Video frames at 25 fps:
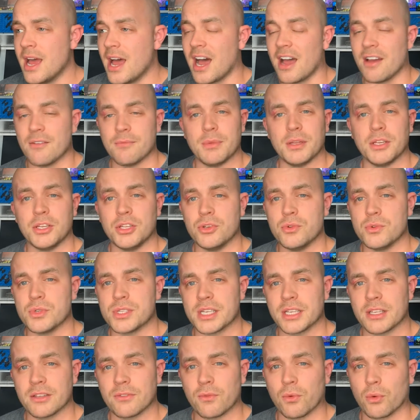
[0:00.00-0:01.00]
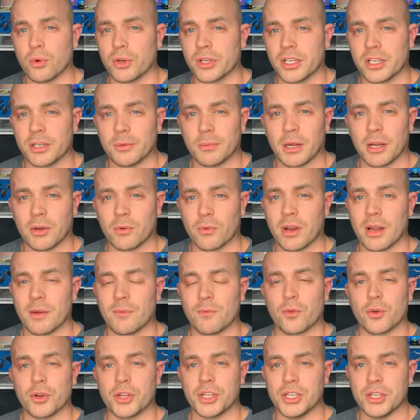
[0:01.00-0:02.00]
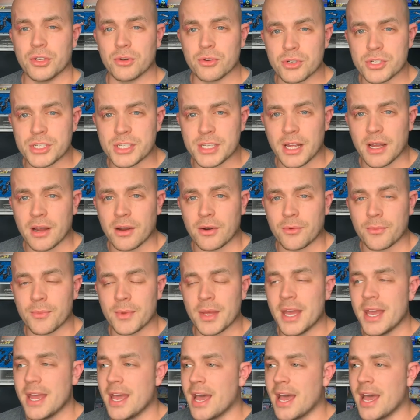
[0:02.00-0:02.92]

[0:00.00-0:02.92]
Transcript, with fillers: I've been using the 4GB RAM for years now.